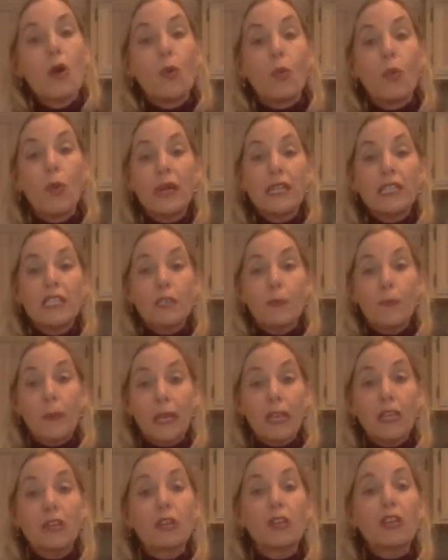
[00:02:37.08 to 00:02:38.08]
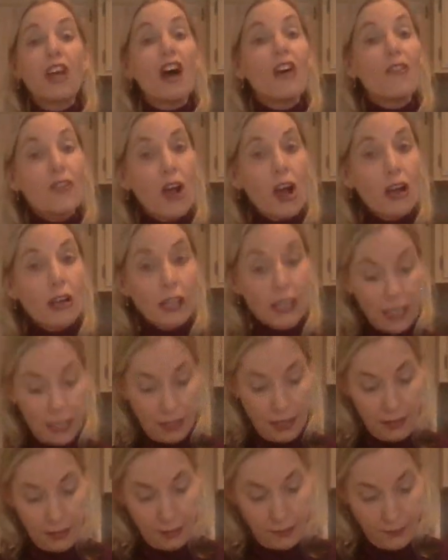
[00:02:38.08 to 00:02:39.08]
1 spicule of
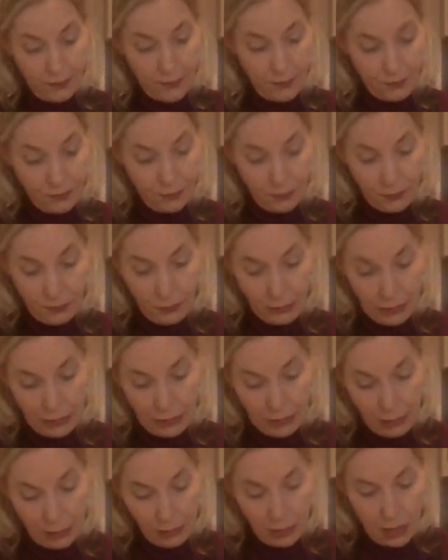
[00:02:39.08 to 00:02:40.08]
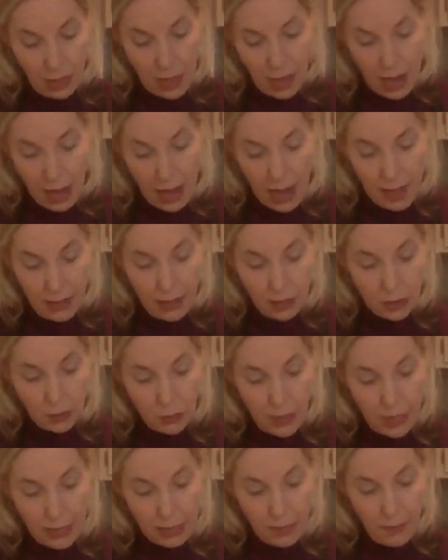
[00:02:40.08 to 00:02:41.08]
garlic. And this
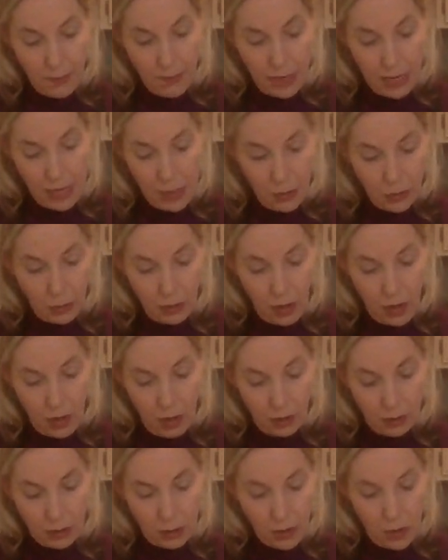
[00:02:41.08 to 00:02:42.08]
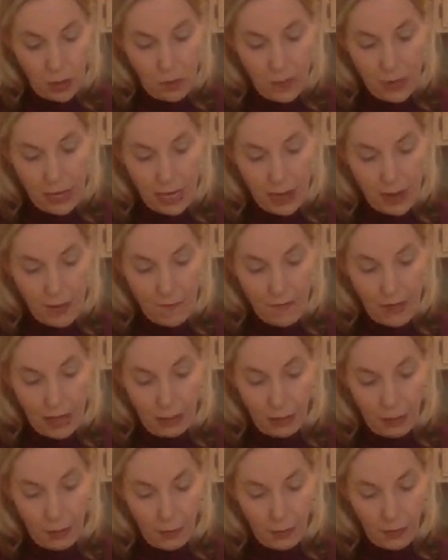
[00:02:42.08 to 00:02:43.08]
recipe will also be
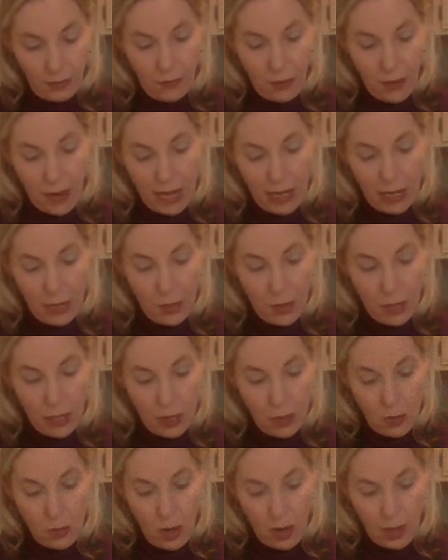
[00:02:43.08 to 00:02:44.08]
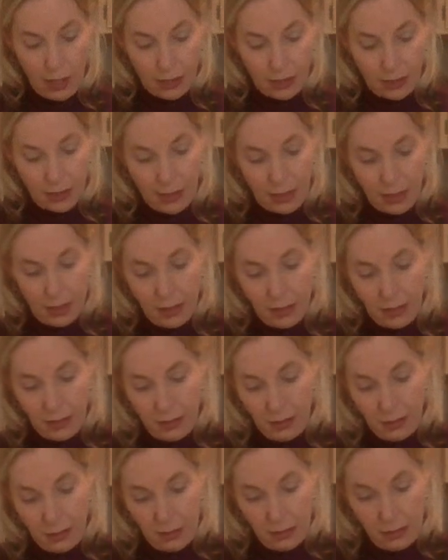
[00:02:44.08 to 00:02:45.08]
available for anyone who wants it.
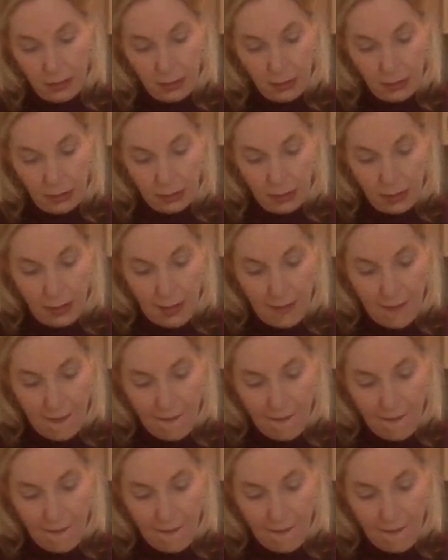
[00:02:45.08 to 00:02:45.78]
And